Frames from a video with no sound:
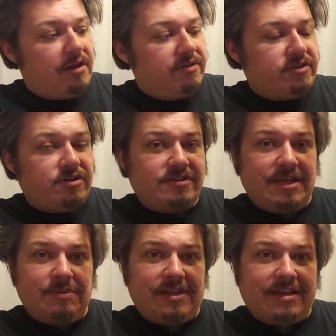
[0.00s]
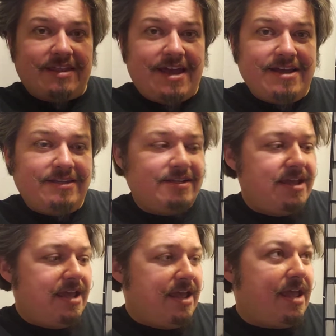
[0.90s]
on the turntable like that,
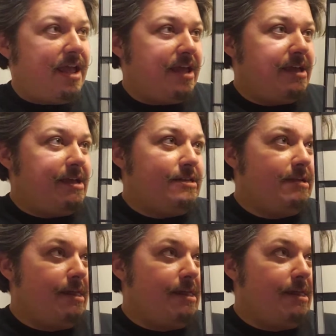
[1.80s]
and